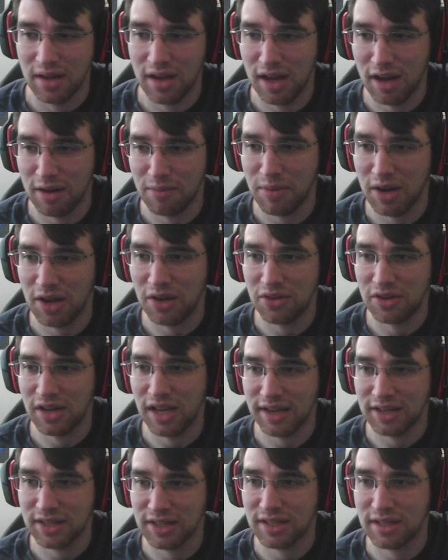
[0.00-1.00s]
my other
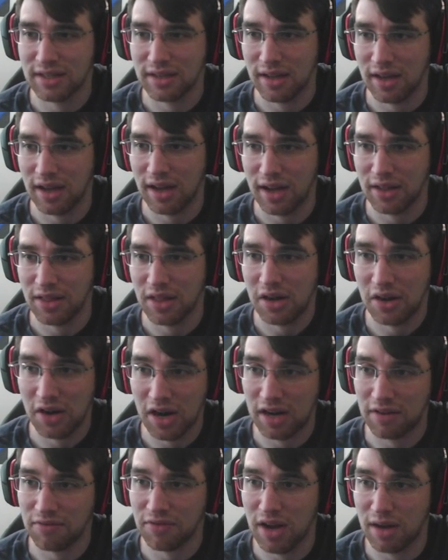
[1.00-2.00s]
decks that are
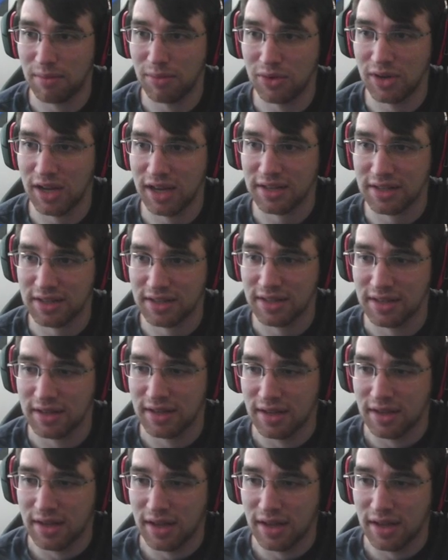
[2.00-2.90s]
kind of combo decks,